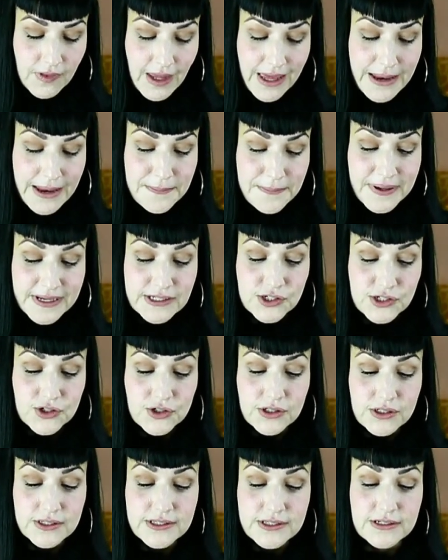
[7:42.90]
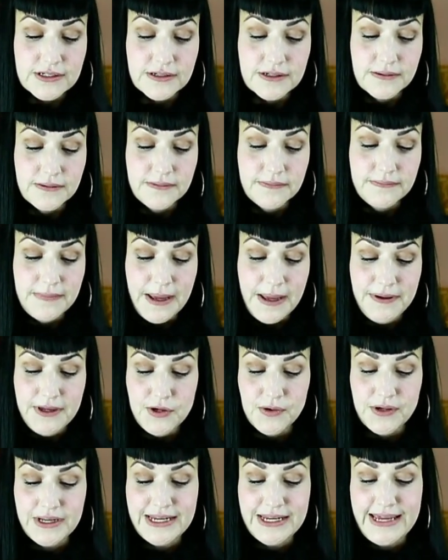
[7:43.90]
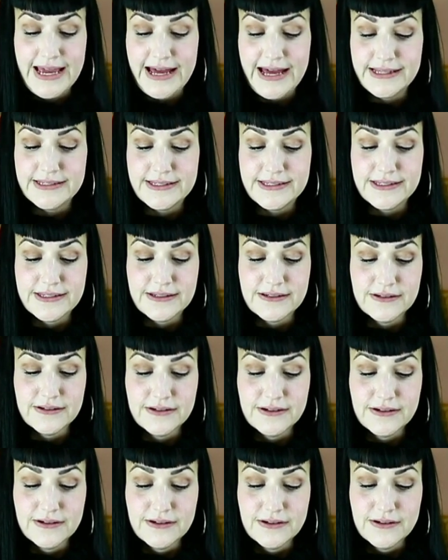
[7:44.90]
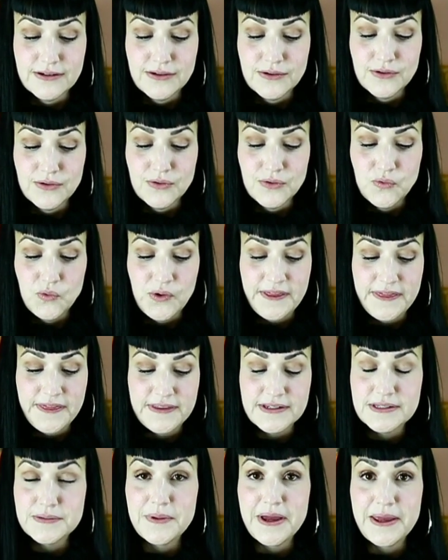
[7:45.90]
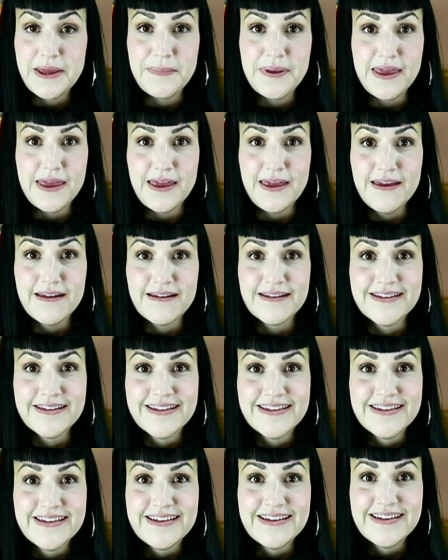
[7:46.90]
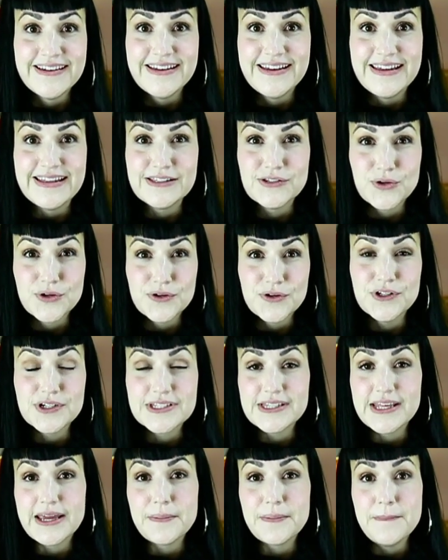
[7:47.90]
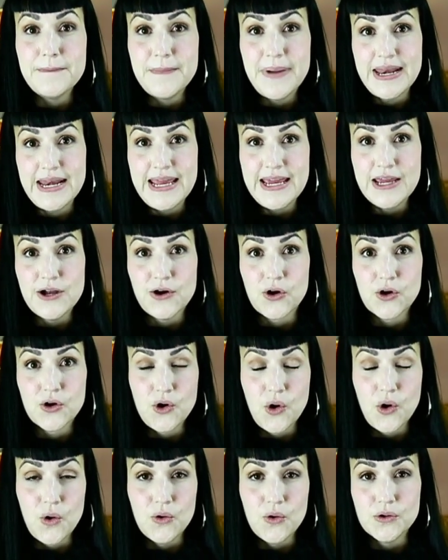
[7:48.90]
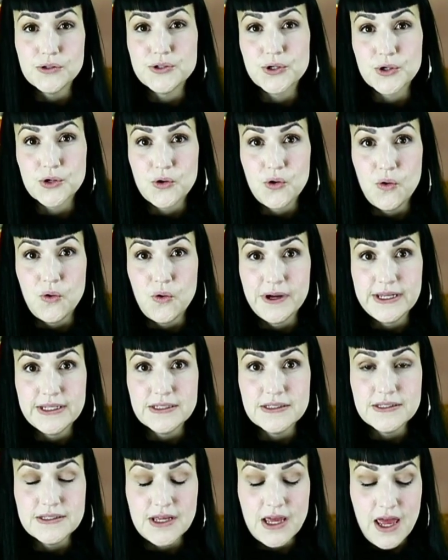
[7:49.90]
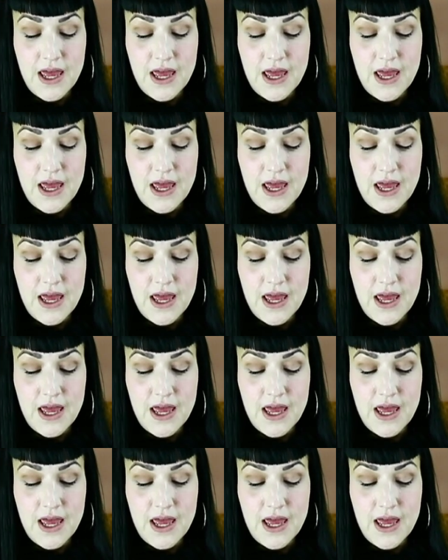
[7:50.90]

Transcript: And pentacles, maybe you could guess what this might be. It sort of looks like money or gold or coins.